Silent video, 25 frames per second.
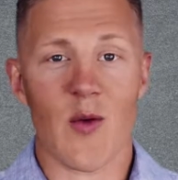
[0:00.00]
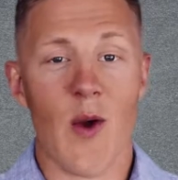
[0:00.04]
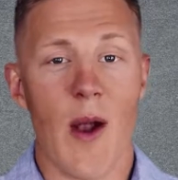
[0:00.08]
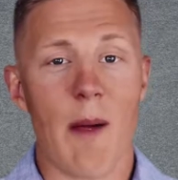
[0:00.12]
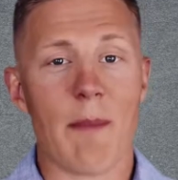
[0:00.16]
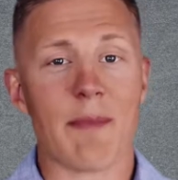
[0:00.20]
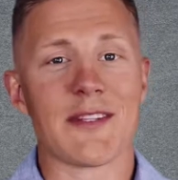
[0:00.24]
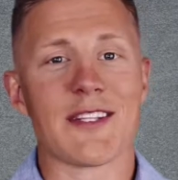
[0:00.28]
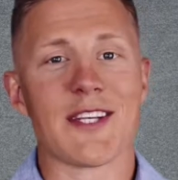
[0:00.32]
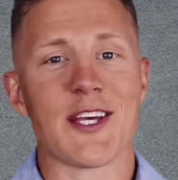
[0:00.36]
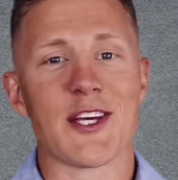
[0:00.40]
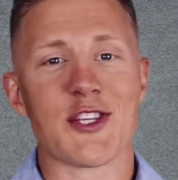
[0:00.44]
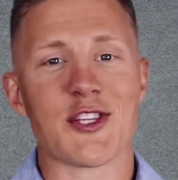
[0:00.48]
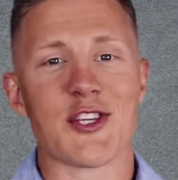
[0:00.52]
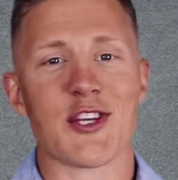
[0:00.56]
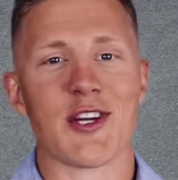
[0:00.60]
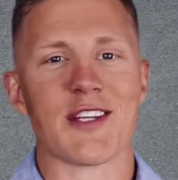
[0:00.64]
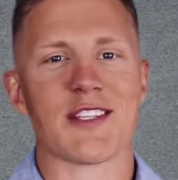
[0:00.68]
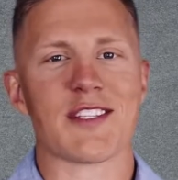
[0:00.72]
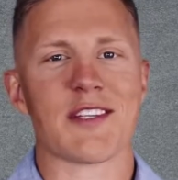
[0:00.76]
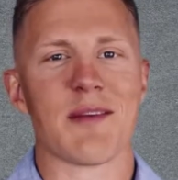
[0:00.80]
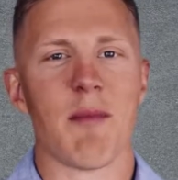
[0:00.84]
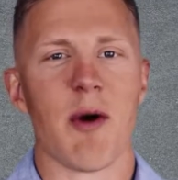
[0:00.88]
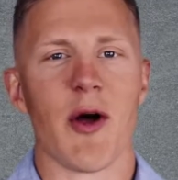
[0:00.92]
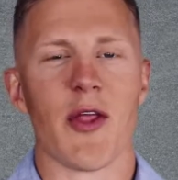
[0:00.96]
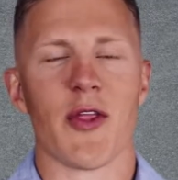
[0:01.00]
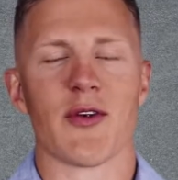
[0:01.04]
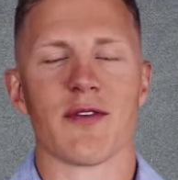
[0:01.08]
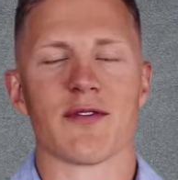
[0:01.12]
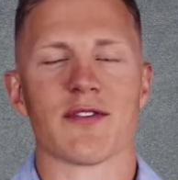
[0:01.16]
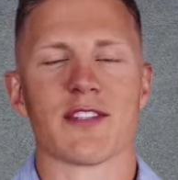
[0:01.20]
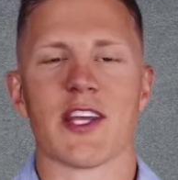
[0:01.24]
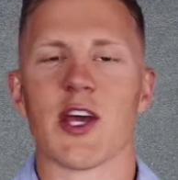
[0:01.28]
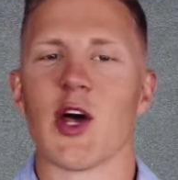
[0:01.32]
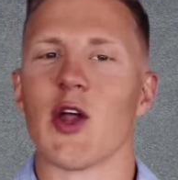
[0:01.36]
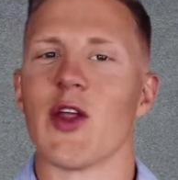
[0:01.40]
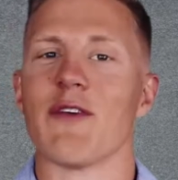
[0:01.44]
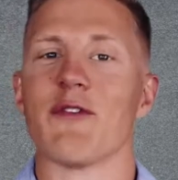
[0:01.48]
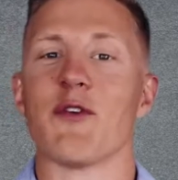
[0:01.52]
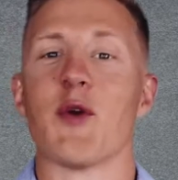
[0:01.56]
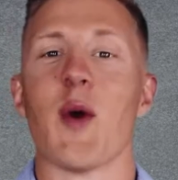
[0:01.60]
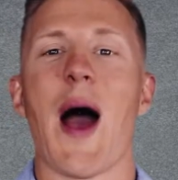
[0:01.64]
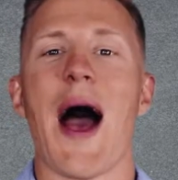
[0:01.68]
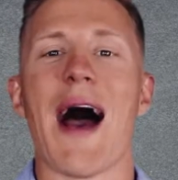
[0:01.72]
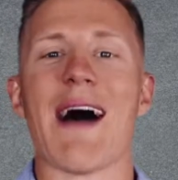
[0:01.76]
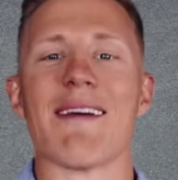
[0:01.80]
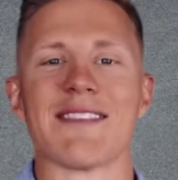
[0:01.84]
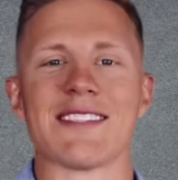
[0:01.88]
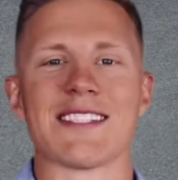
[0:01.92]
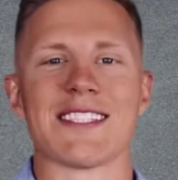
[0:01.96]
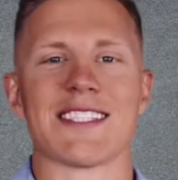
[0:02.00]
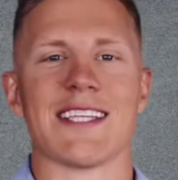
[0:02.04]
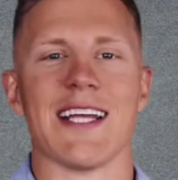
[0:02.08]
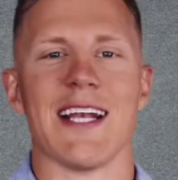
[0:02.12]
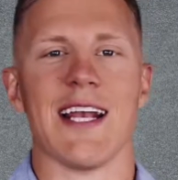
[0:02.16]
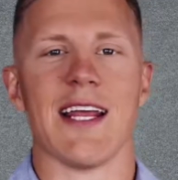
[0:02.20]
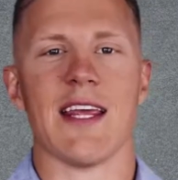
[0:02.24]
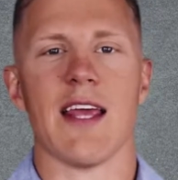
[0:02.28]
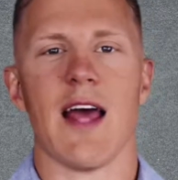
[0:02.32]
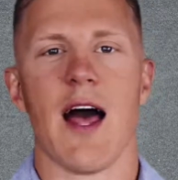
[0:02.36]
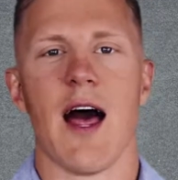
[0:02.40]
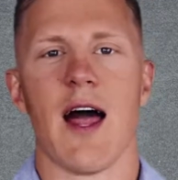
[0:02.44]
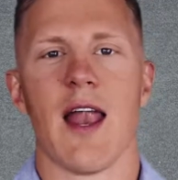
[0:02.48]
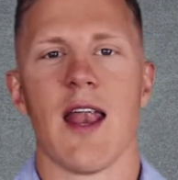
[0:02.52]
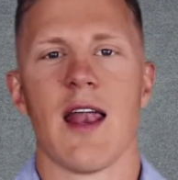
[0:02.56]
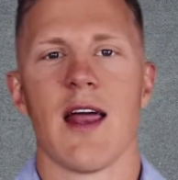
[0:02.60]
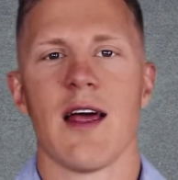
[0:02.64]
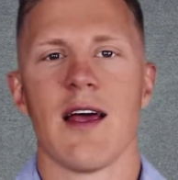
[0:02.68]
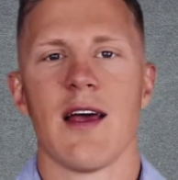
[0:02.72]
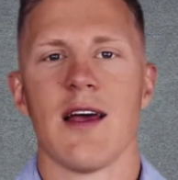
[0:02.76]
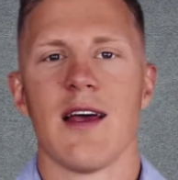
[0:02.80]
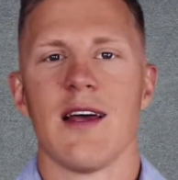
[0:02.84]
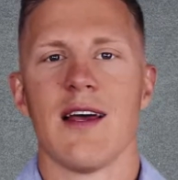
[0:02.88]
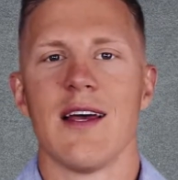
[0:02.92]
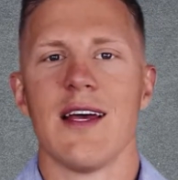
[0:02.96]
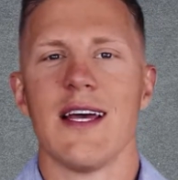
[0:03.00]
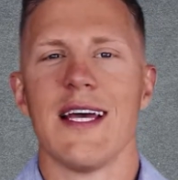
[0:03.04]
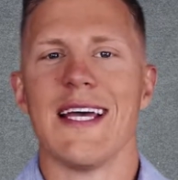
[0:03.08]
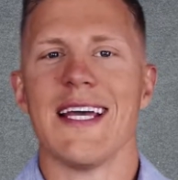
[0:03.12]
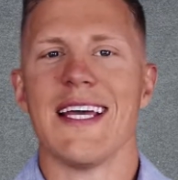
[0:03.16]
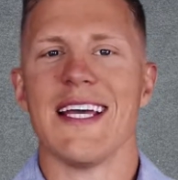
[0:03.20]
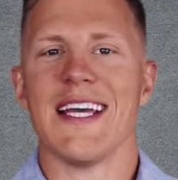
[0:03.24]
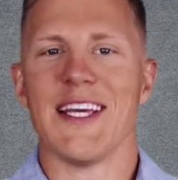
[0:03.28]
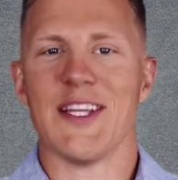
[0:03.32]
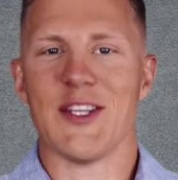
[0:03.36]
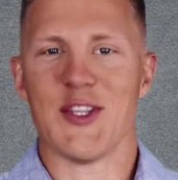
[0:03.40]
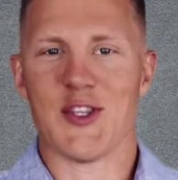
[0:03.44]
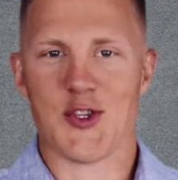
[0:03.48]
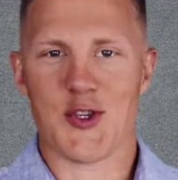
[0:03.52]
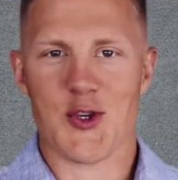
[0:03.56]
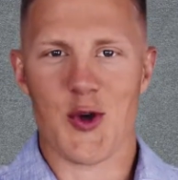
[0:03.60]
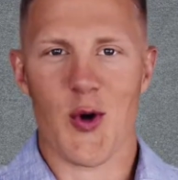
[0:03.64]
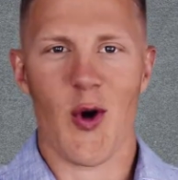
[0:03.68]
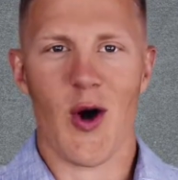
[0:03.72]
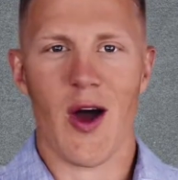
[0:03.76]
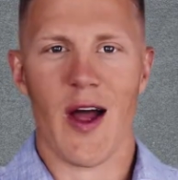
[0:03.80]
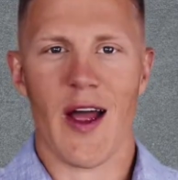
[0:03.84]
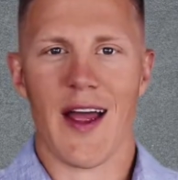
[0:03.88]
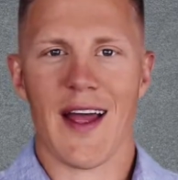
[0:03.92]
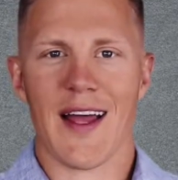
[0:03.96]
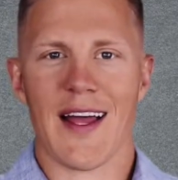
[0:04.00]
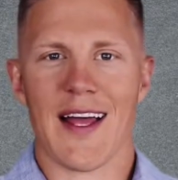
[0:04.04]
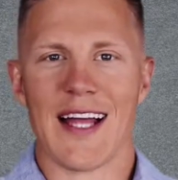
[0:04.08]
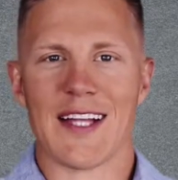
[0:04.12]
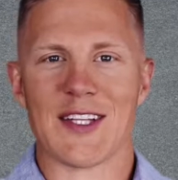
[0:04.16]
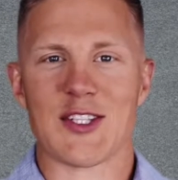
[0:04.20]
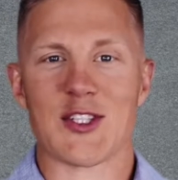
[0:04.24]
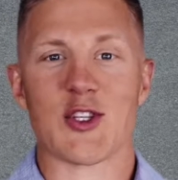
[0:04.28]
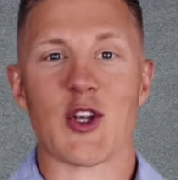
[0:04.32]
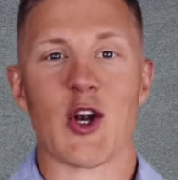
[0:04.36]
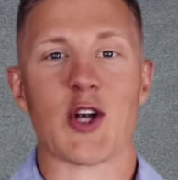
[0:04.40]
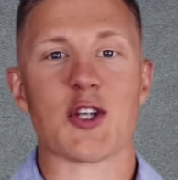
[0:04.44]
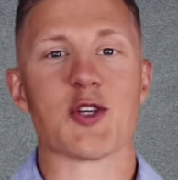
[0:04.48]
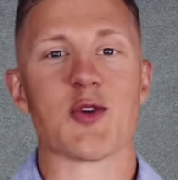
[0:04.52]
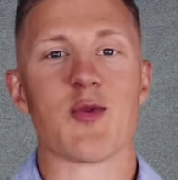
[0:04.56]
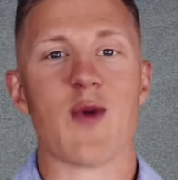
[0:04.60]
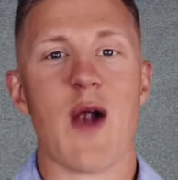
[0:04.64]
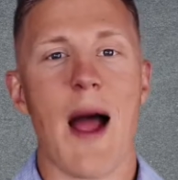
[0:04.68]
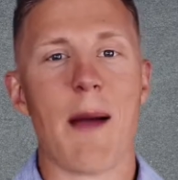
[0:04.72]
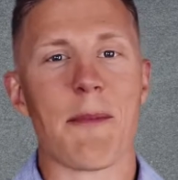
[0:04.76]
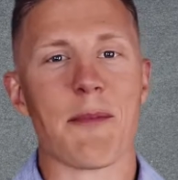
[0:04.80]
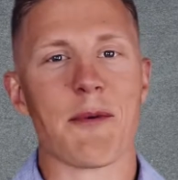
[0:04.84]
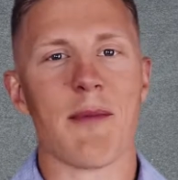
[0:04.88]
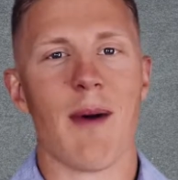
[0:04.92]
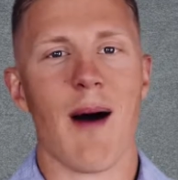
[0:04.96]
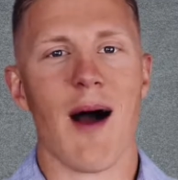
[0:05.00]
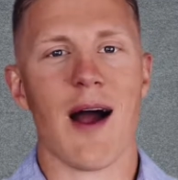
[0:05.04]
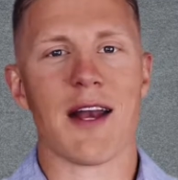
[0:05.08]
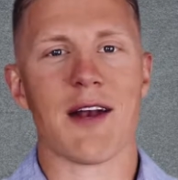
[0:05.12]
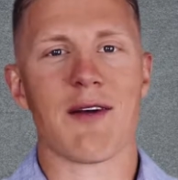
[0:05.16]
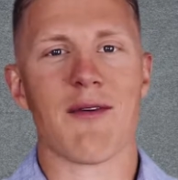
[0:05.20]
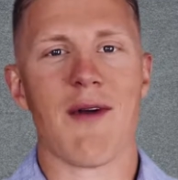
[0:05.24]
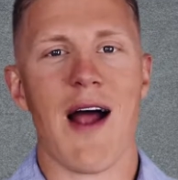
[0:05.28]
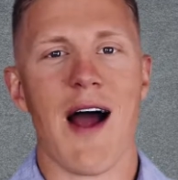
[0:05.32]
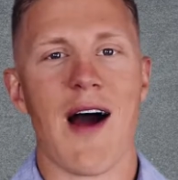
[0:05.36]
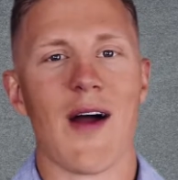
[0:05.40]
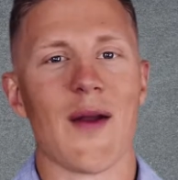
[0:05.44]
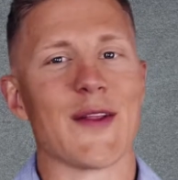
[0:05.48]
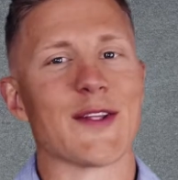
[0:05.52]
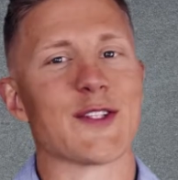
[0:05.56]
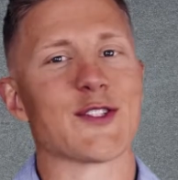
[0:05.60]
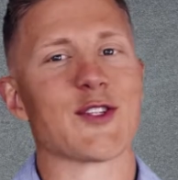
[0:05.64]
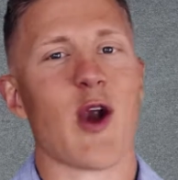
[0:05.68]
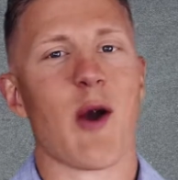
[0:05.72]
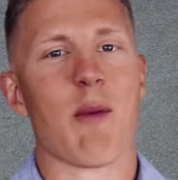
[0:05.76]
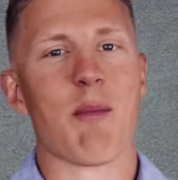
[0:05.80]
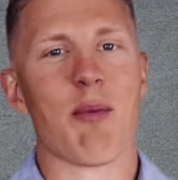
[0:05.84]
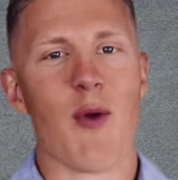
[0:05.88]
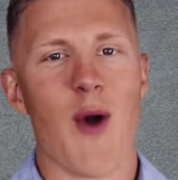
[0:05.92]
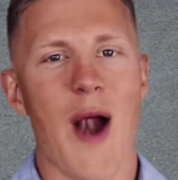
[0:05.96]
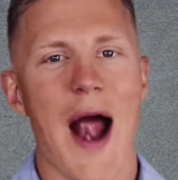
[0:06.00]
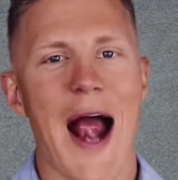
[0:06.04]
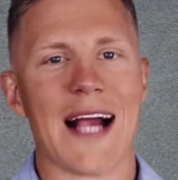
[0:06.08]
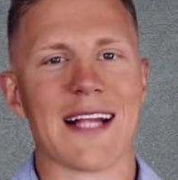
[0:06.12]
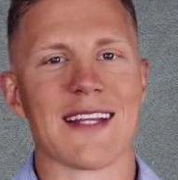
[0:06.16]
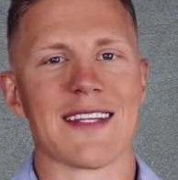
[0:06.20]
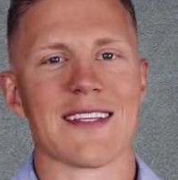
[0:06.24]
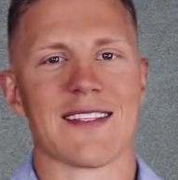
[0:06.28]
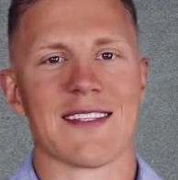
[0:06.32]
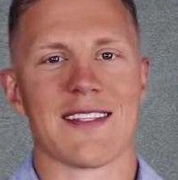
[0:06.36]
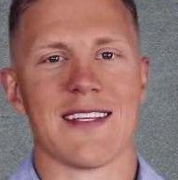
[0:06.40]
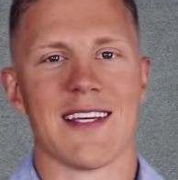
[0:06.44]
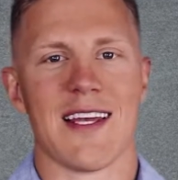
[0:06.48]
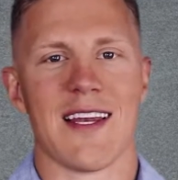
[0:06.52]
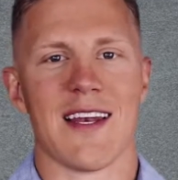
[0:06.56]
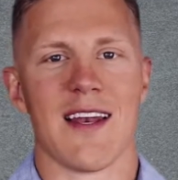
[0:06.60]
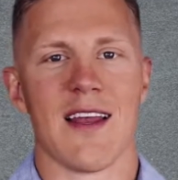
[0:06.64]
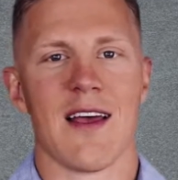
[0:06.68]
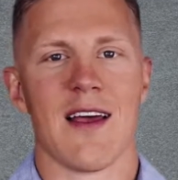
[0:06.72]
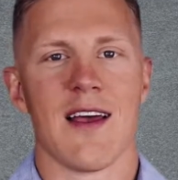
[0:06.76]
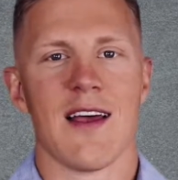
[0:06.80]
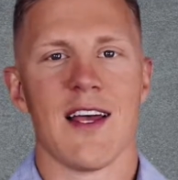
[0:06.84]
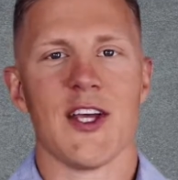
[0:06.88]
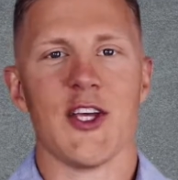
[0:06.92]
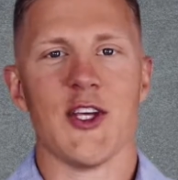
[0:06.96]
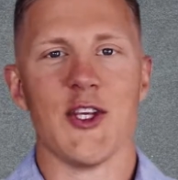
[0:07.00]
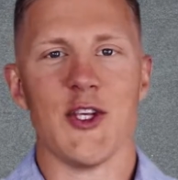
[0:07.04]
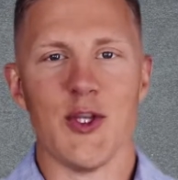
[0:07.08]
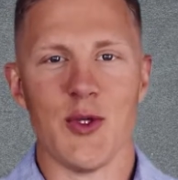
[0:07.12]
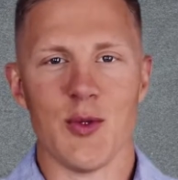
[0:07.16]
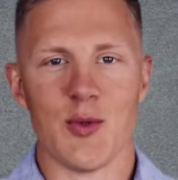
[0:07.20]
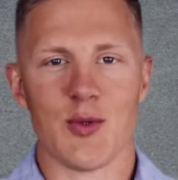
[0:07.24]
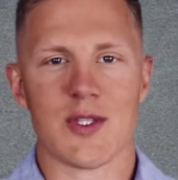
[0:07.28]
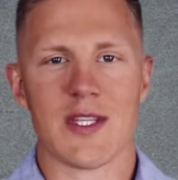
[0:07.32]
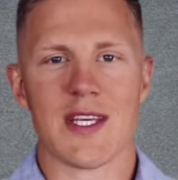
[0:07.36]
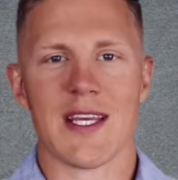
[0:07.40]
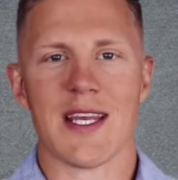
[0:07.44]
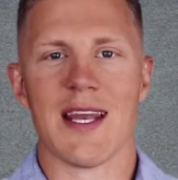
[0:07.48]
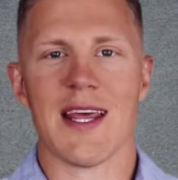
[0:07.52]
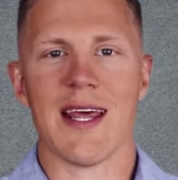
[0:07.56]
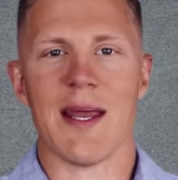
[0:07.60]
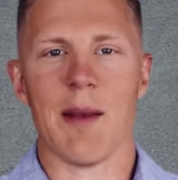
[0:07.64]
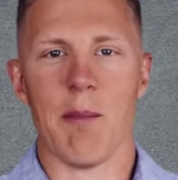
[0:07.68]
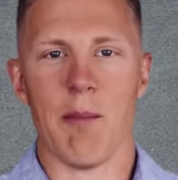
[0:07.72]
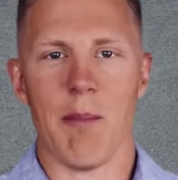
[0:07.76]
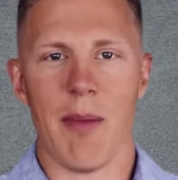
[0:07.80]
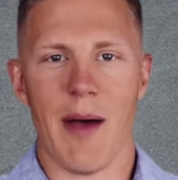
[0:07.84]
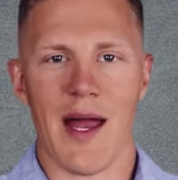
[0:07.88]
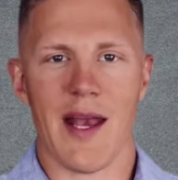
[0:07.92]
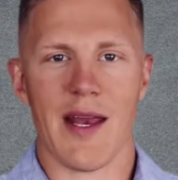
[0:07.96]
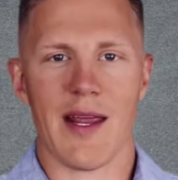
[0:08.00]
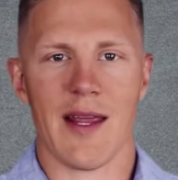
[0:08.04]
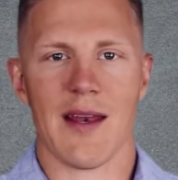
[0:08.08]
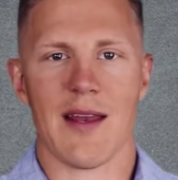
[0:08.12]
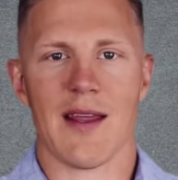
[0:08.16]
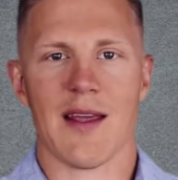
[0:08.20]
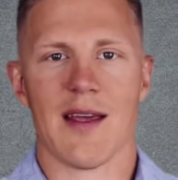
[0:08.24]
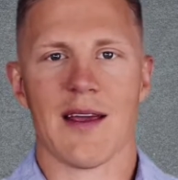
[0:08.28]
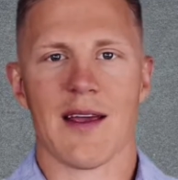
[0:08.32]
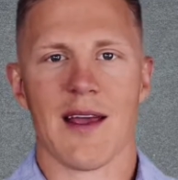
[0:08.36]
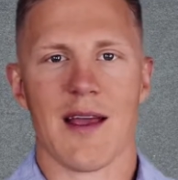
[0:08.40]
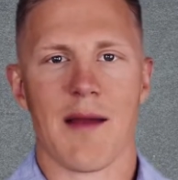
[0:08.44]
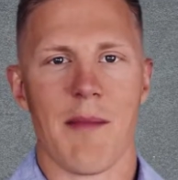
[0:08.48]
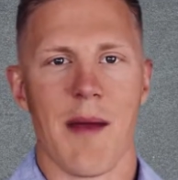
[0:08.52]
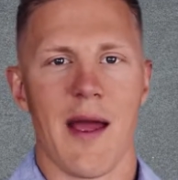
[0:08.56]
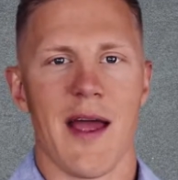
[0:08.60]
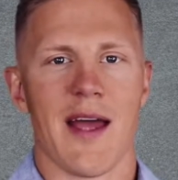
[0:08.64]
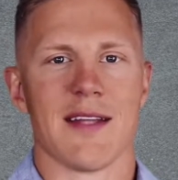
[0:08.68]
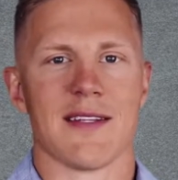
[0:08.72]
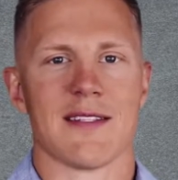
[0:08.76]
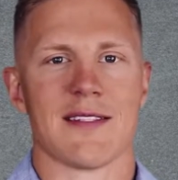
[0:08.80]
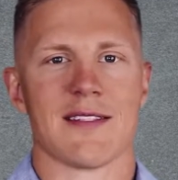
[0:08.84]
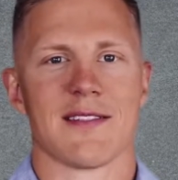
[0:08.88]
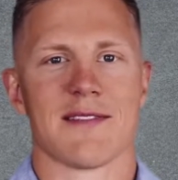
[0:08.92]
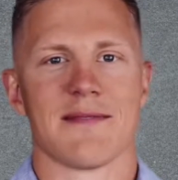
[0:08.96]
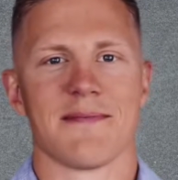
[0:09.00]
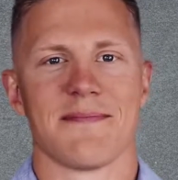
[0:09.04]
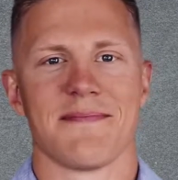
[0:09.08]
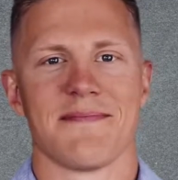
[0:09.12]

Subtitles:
Repetition is the mother of skill. If you haven't seen it yet, enjoy and start to wrap your mind around and start practicing using embedded commands.